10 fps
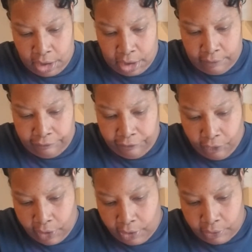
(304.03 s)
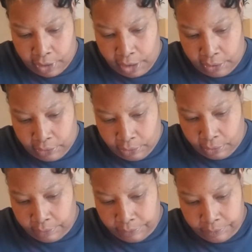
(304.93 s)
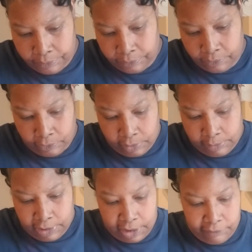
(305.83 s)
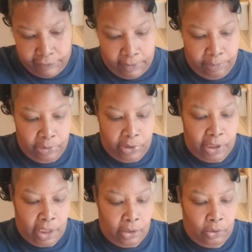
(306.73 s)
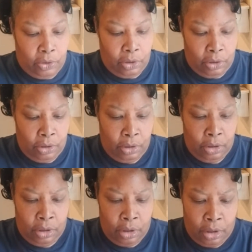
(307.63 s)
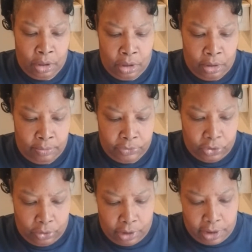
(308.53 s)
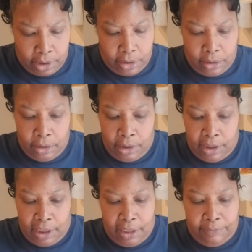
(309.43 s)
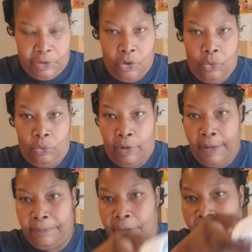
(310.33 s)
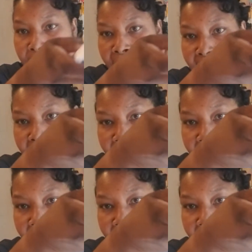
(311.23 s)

didn't fall out either. Let me see if I can pull it out. I'm trying. It comes all wrapped up like